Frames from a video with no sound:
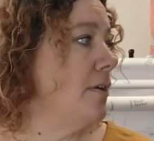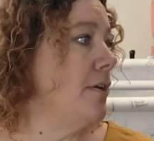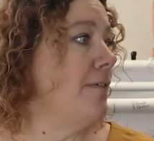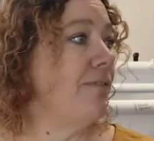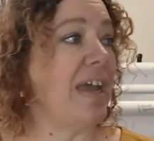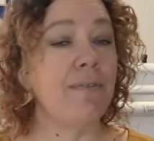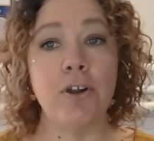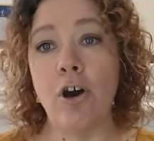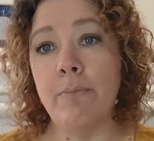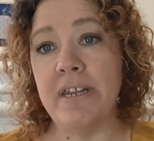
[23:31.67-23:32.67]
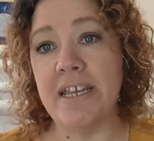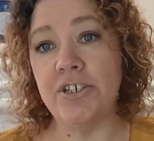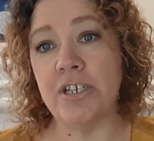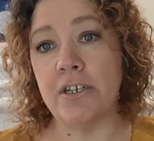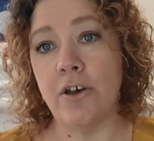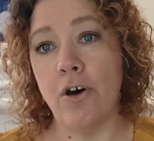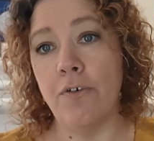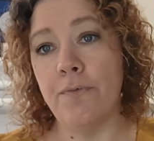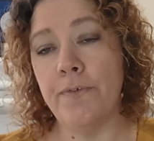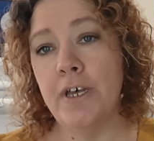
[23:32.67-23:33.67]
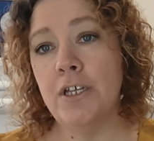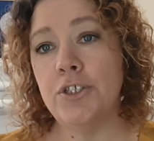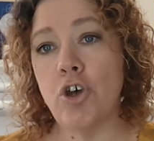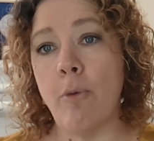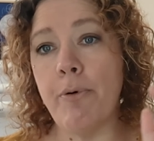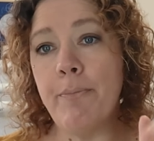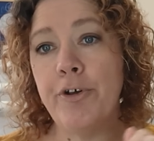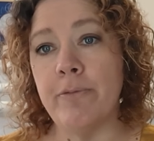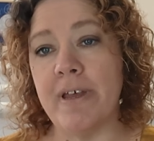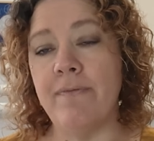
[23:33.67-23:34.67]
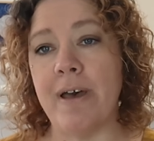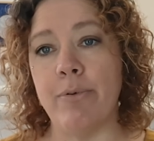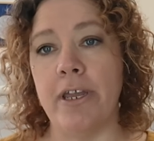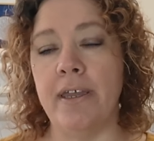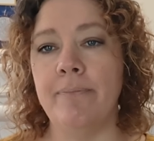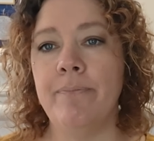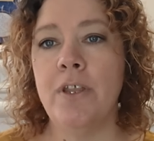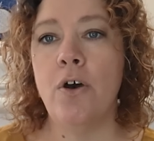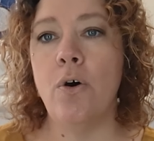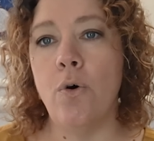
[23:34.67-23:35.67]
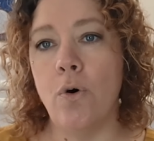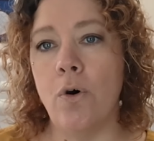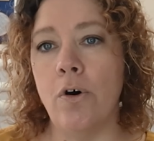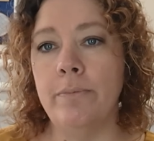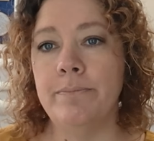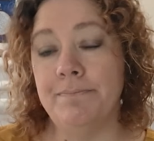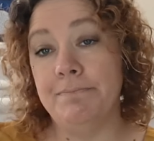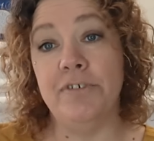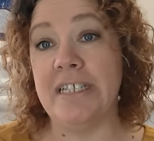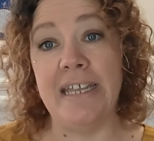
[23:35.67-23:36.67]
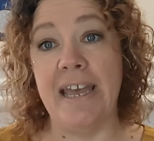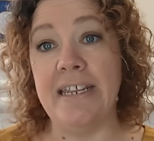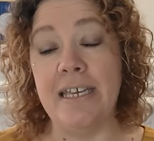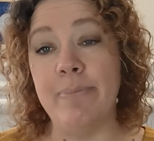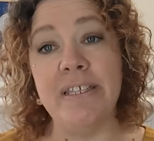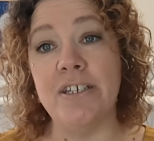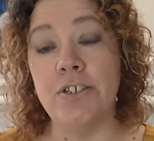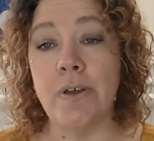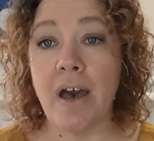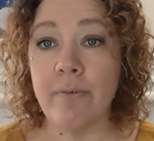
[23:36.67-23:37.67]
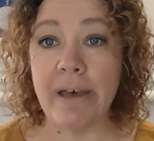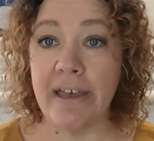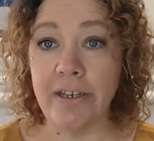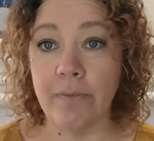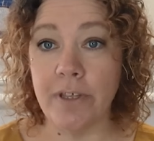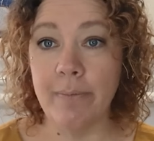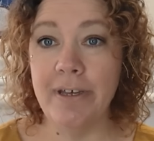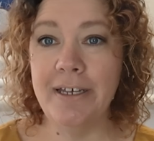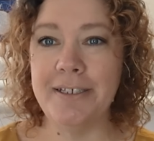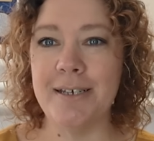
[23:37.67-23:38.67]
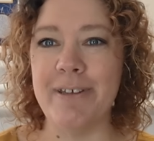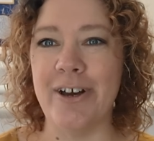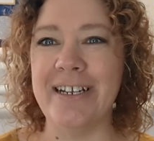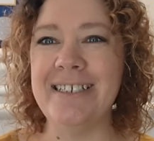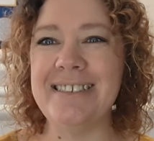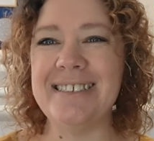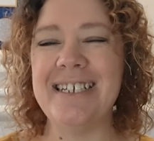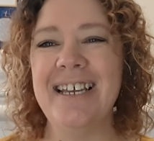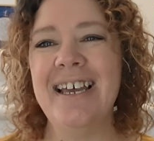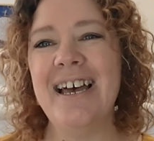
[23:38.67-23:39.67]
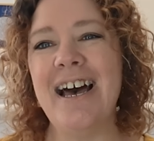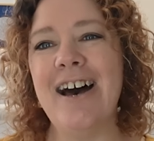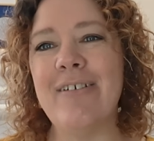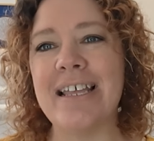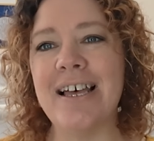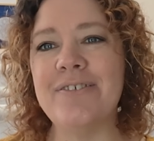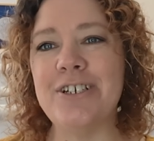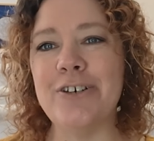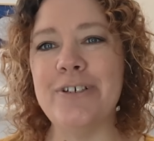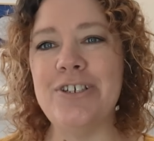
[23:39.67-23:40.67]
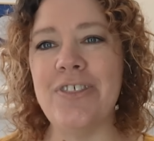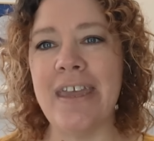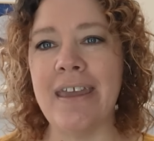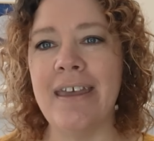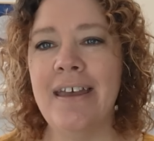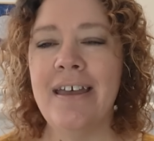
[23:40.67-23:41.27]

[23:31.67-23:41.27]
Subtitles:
favorite combination of top, bottom, and fabric, or really any opinions you have about any of them, to be honest. I'd love to know what you think.